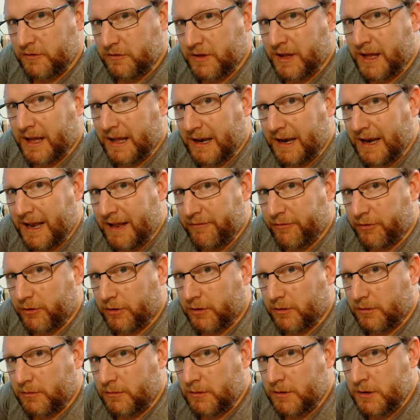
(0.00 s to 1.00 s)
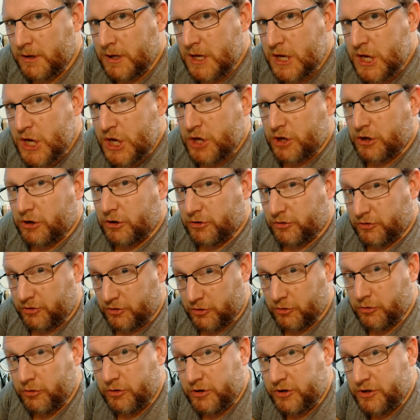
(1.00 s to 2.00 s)
that lever as
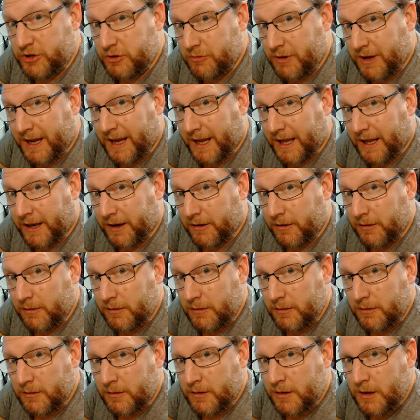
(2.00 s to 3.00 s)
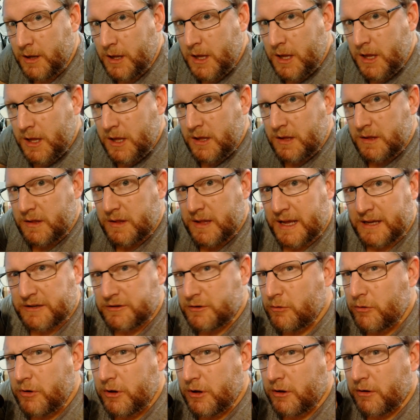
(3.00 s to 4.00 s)
good as you can,
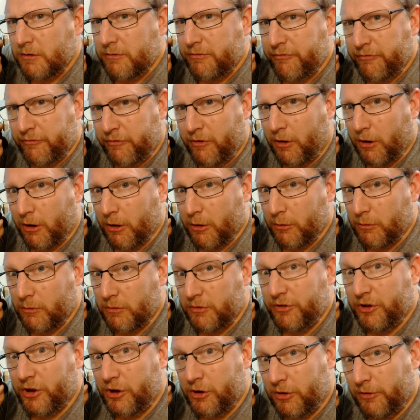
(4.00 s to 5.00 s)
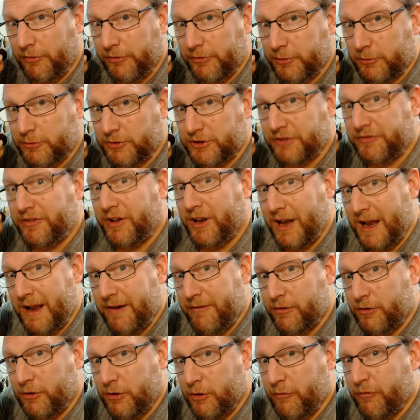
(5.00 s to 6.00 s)
that's only going to follow the contours of the
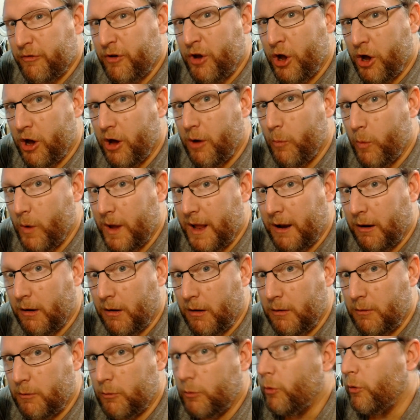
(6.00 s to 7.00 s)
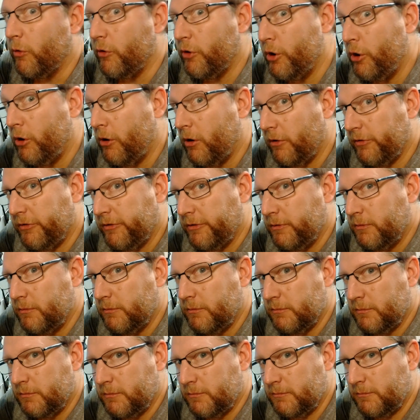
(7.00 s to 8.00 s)
lever you've cut well or not.
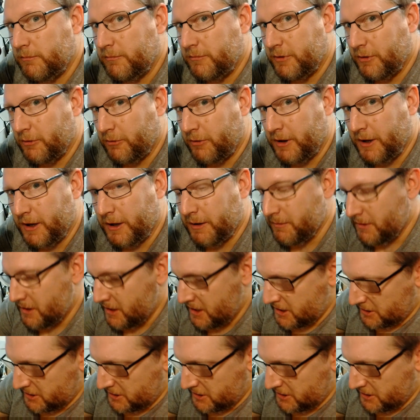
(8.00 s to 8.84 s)
Okay,